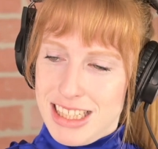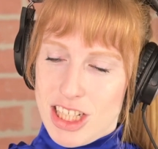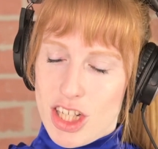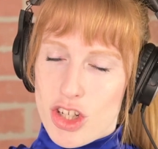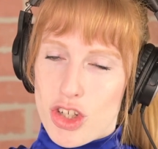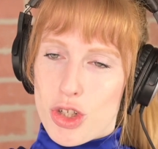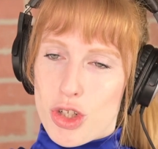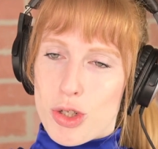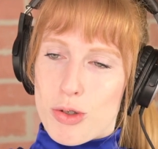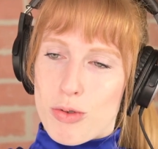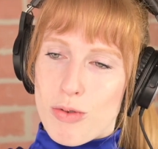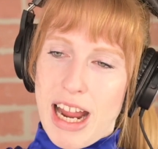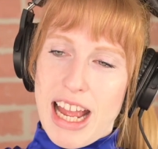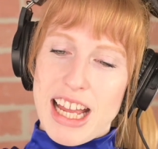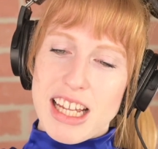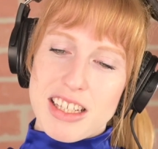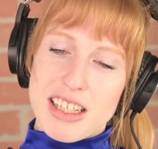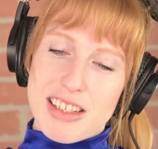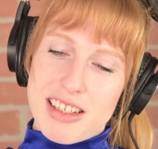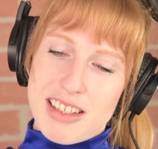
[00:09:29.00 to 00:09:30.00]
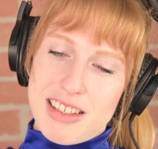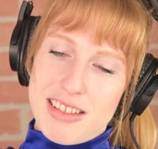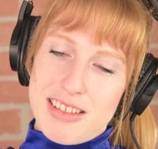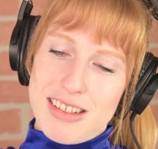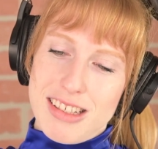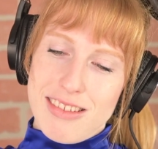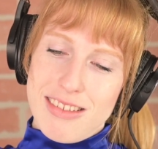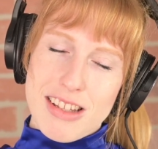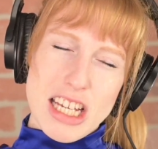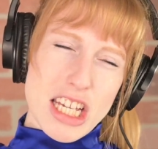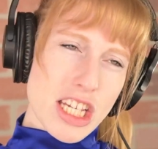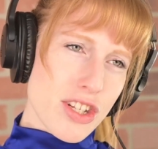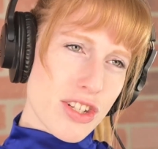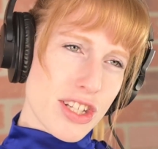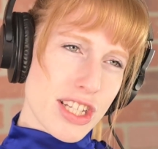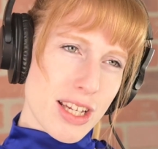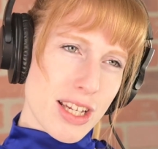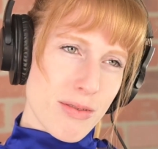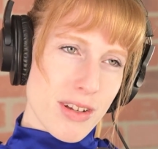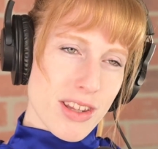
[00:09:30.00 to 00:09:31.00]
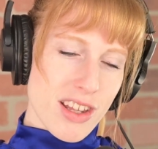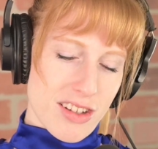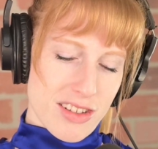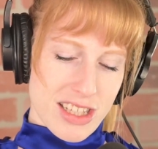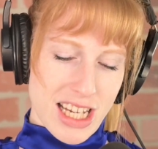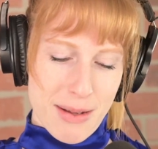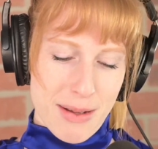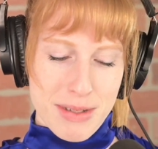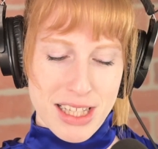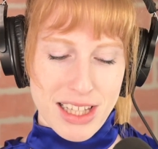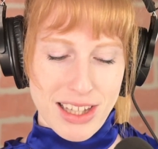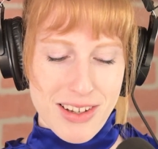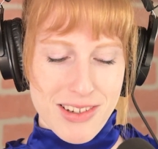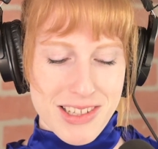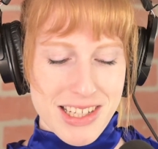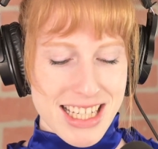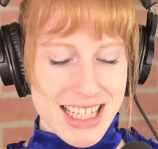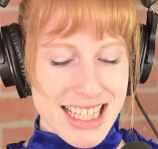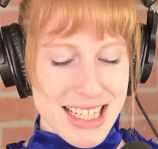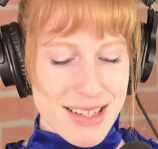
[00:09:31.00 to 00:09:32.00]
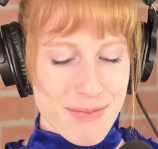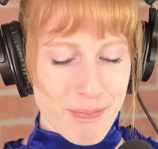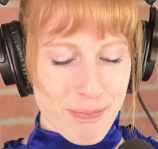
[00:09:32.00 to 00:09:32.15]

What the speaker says: track that you see with all types of loans.